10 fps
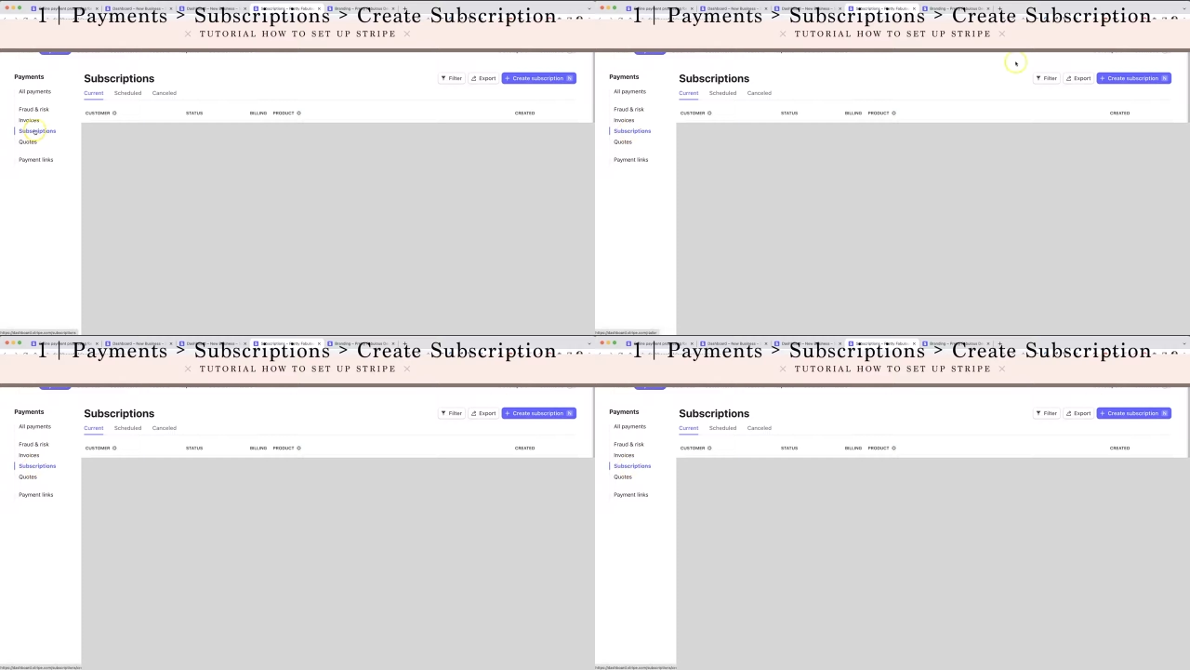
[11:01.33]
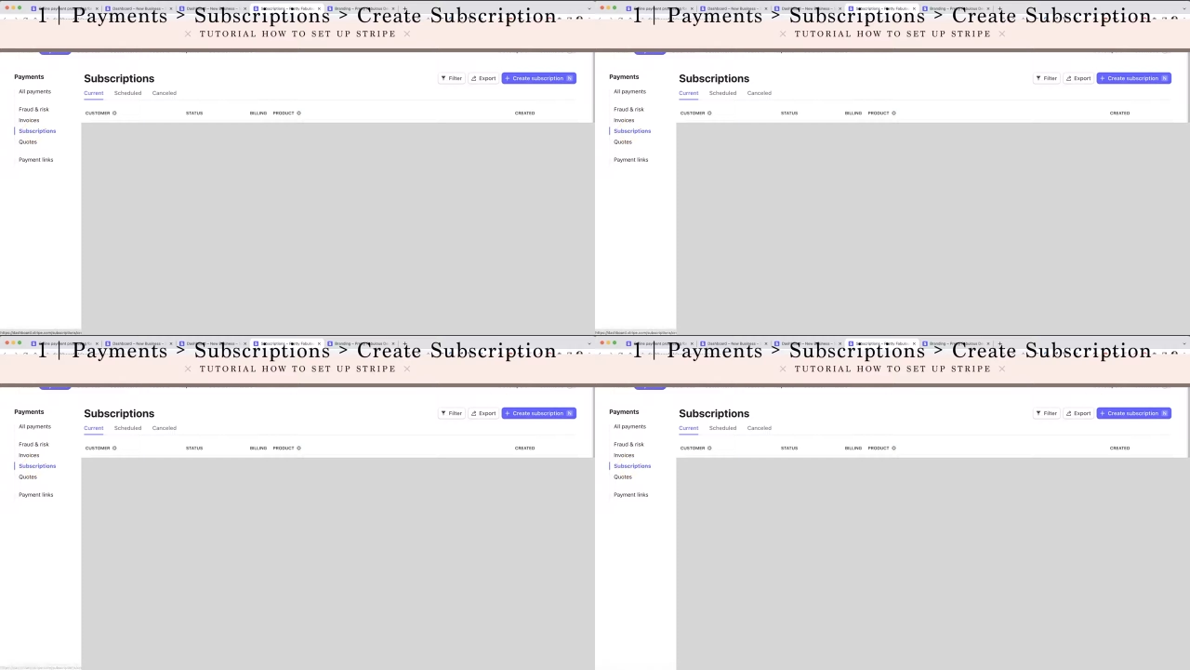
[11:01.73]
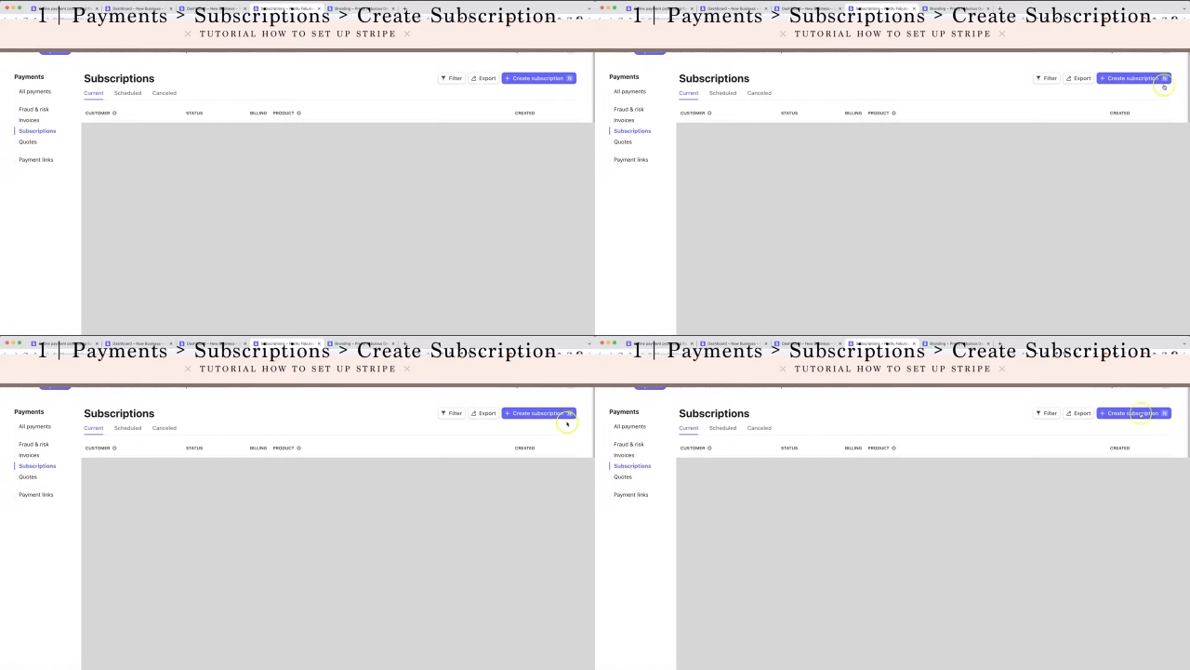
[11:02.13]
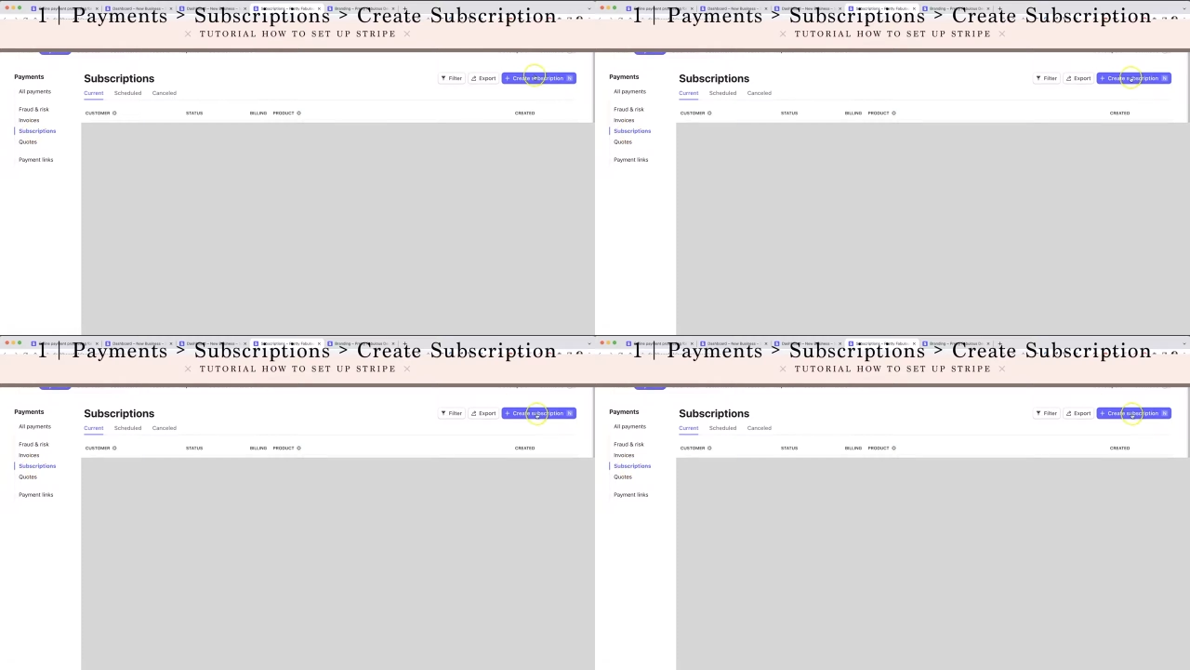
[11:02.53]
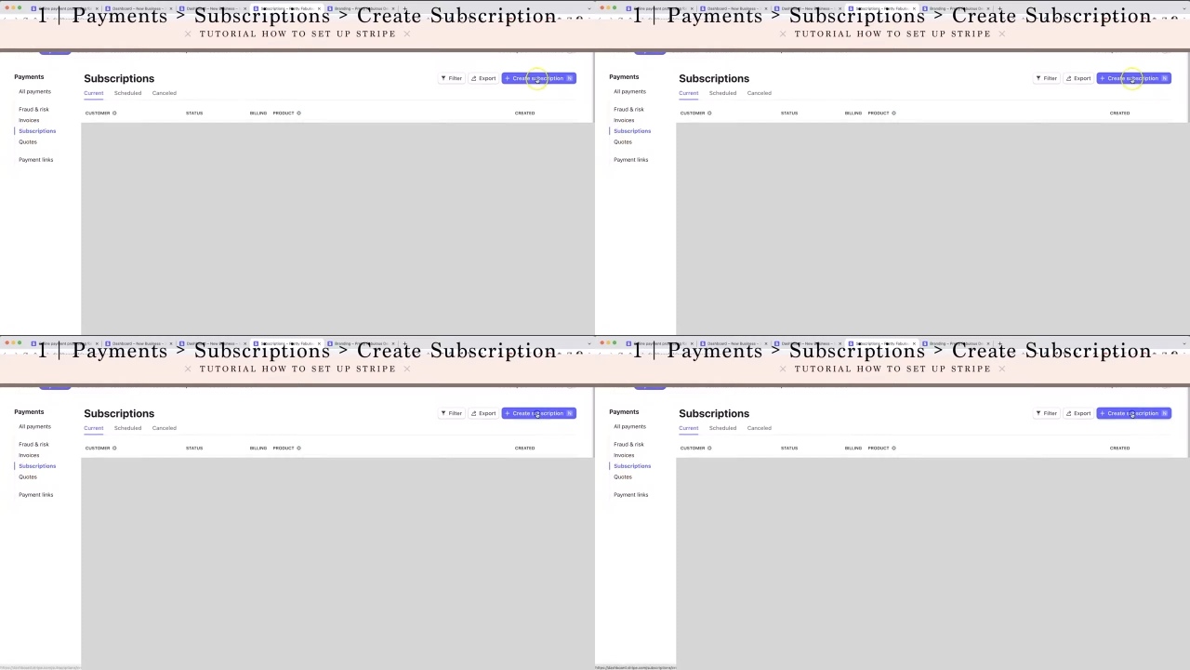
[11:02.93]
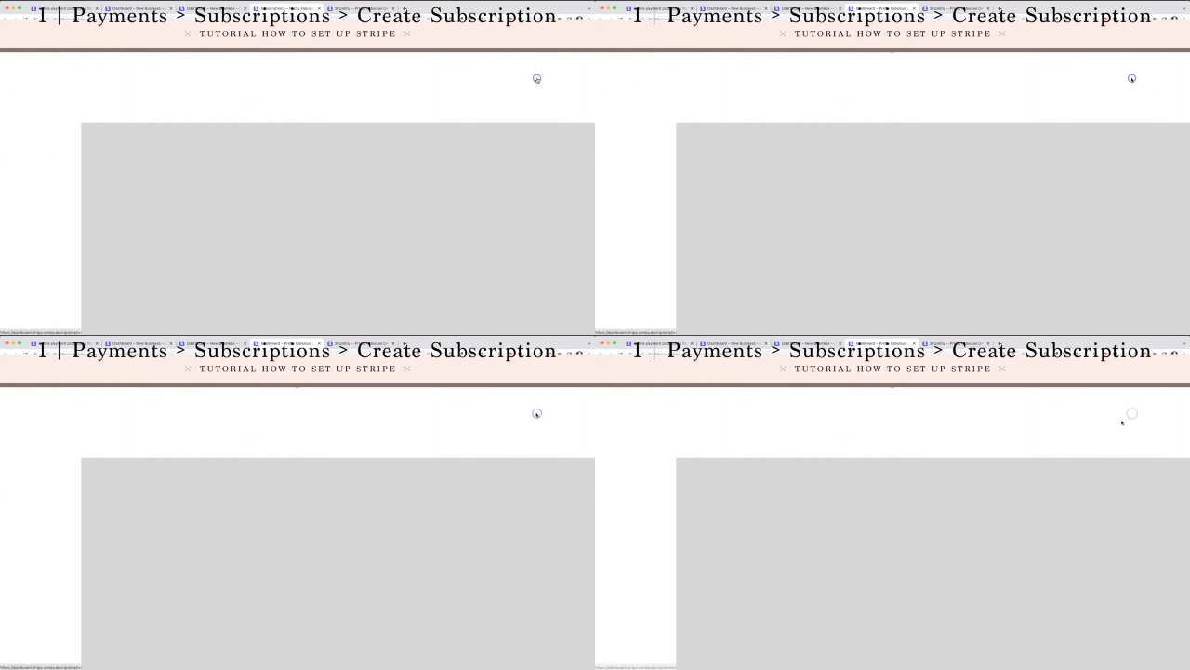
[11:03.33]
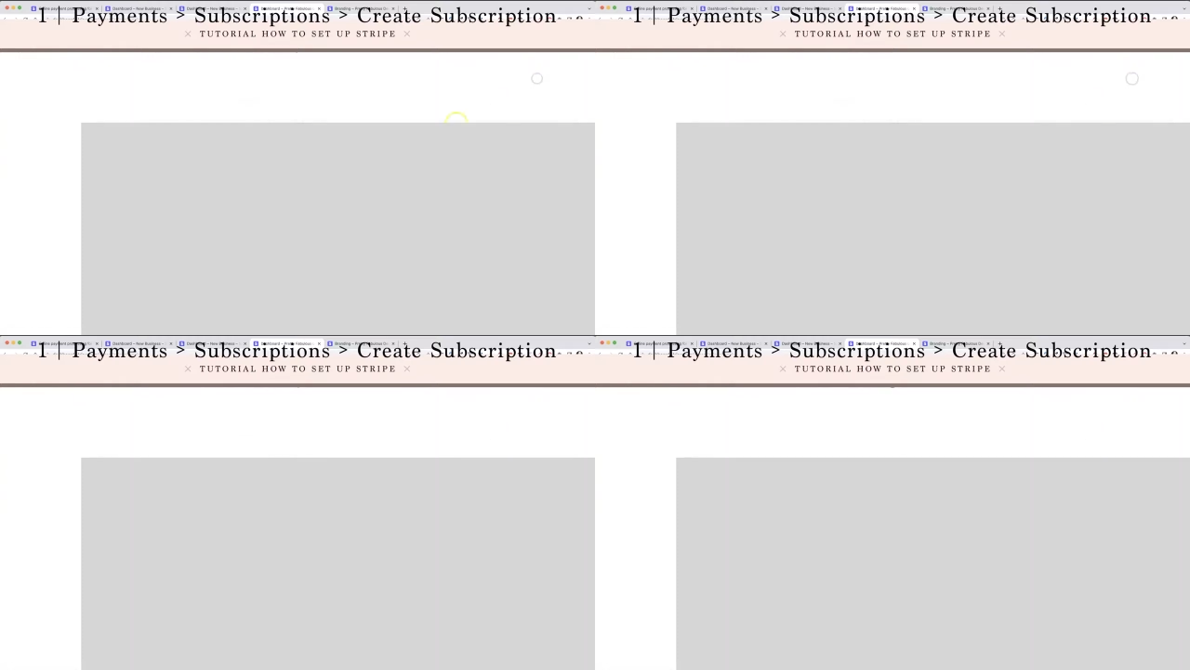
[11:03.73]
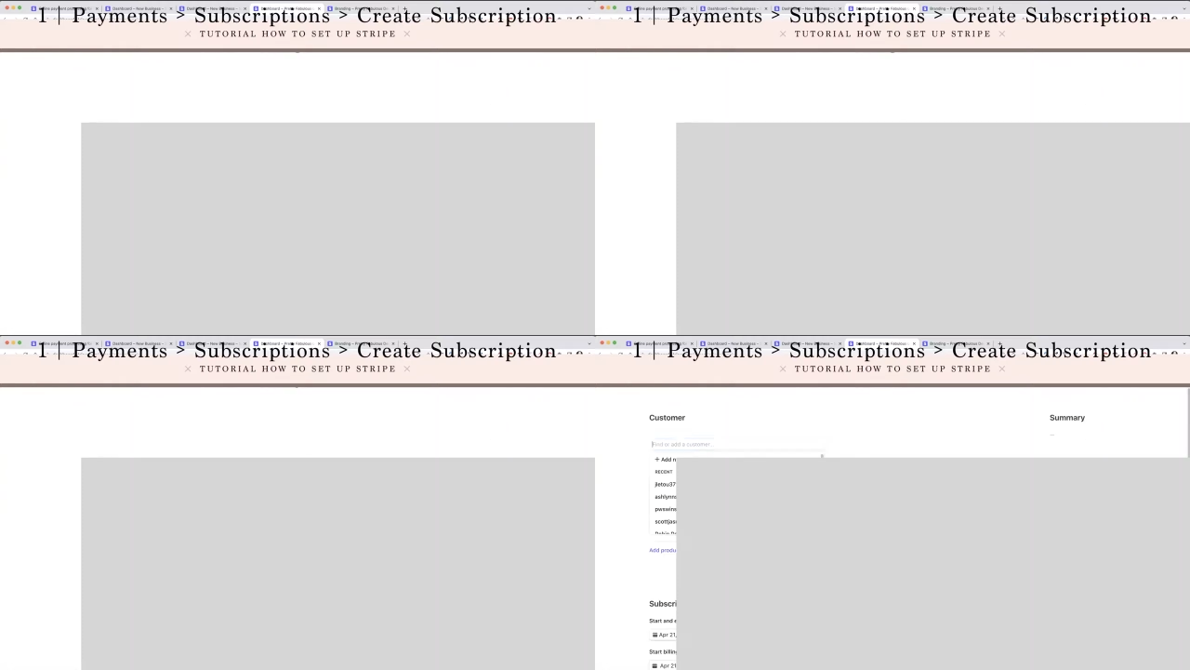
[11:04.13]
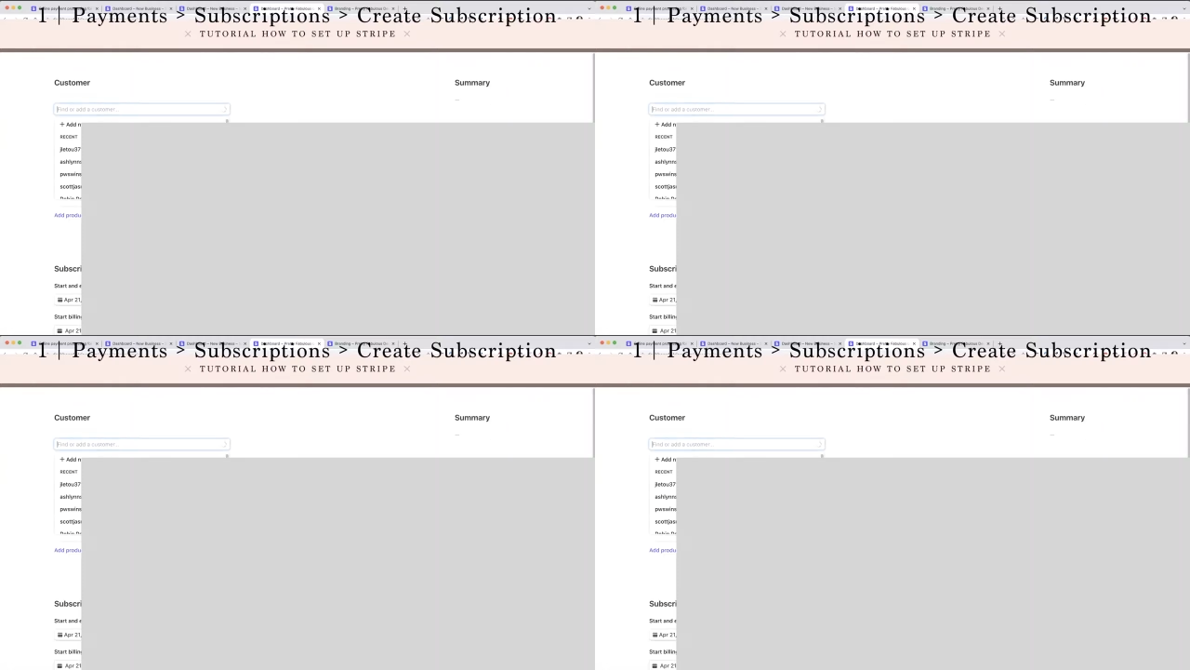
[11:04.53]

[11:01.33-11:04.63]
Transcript: [unreadable: no face in view]